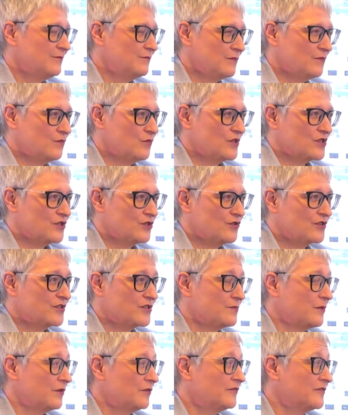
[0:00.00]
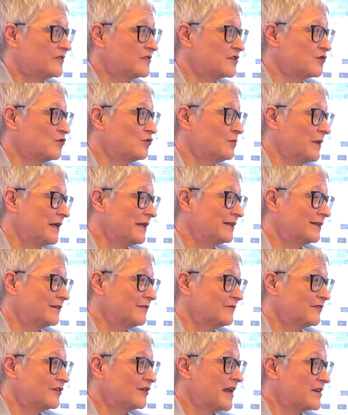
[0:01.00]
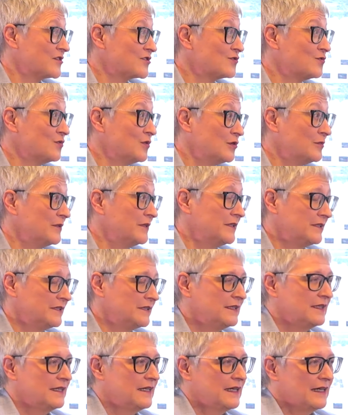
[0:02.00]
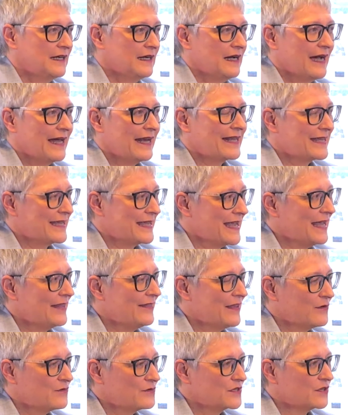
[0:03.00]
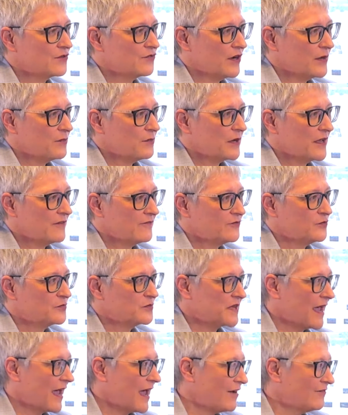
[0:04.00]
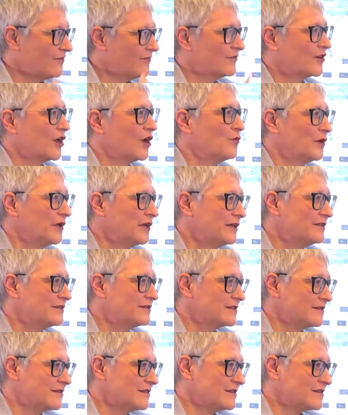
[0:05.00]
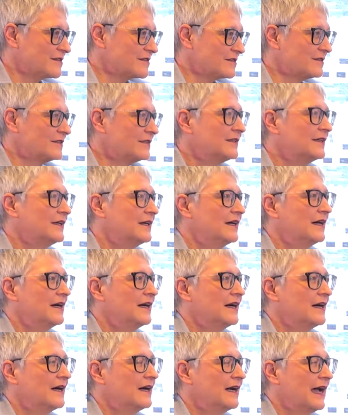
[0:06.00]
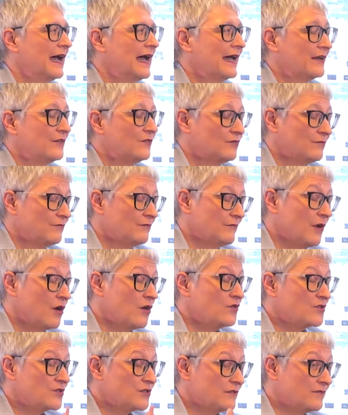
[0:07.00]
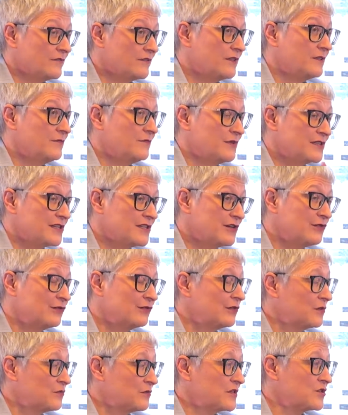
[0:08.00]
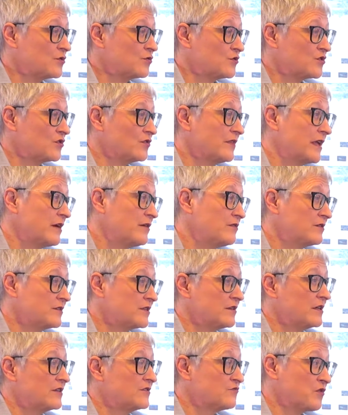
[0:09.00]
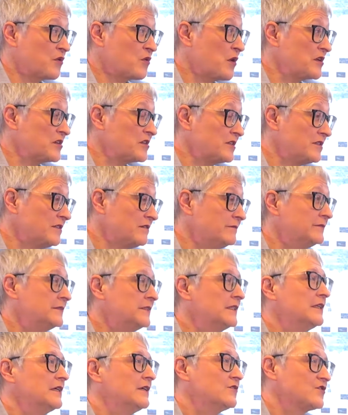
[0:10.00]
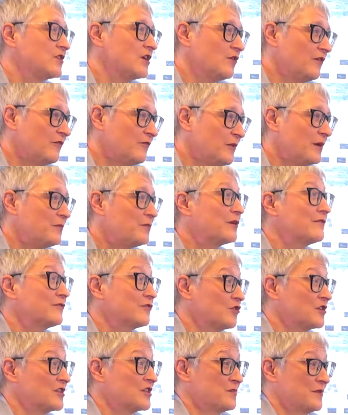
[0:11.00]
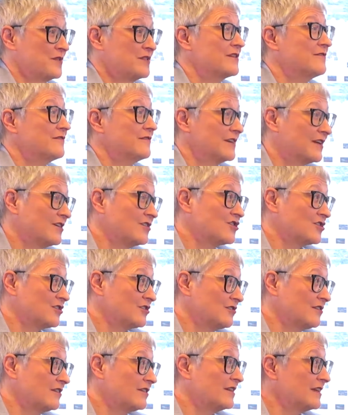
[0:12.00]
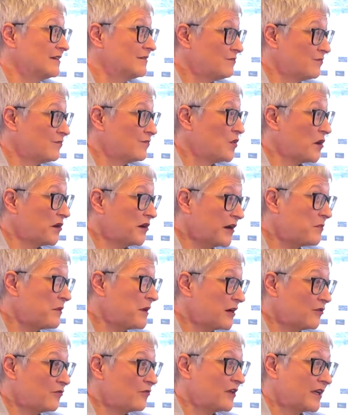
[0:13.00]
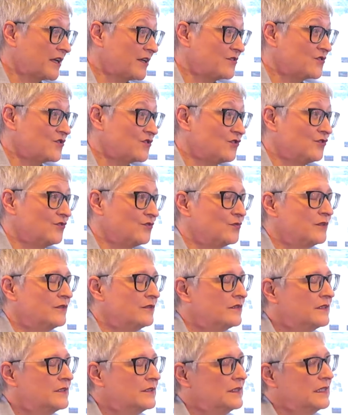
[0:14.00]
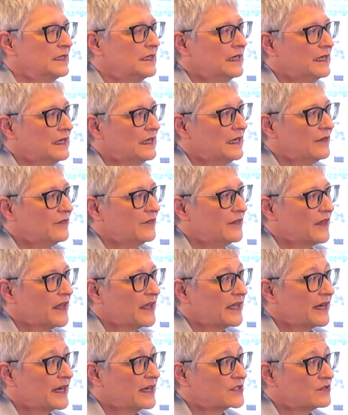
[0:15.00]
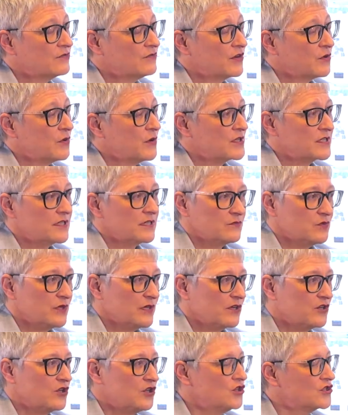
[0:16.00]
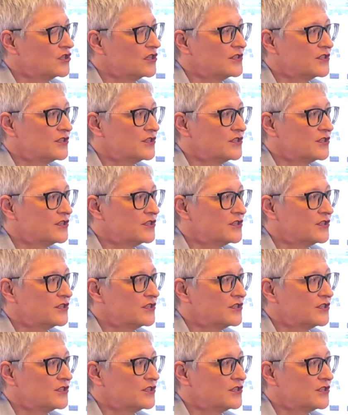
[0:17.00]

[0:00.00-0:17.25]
which looks at both physical, mental and financial wellbeing. And again, that was a great platform to have going into this. And most of the material that we source on there is requested. So if people have got a specific issue that they're worried about or they're concerned with, then they can actually request it. And we can usually